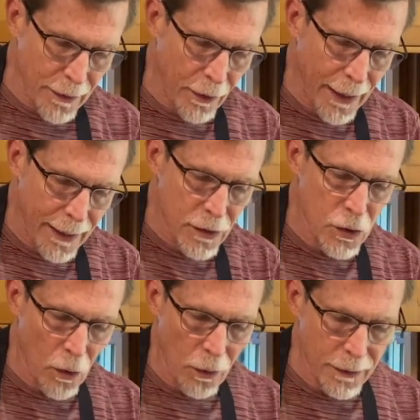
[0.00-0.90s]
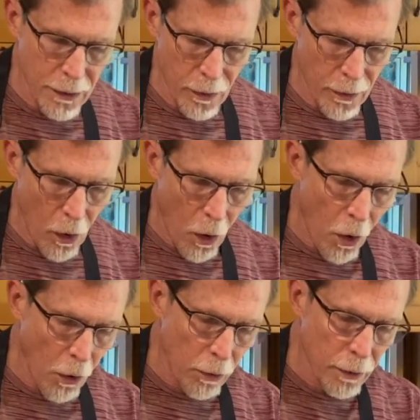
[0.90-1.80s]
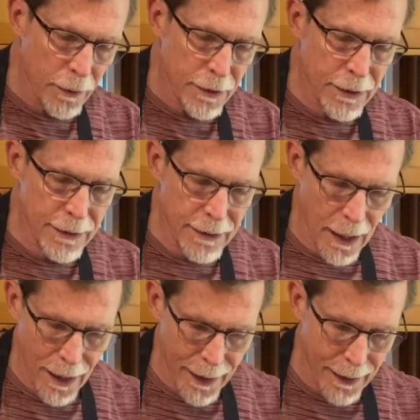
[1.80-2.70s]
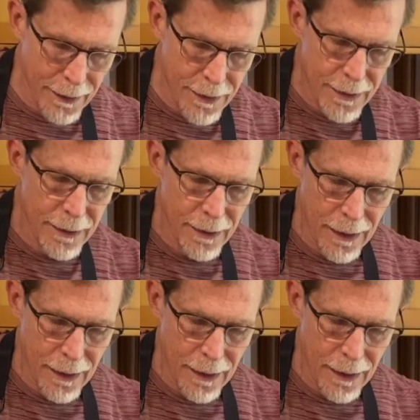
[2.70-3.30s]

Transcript: they're getting salted on all sides.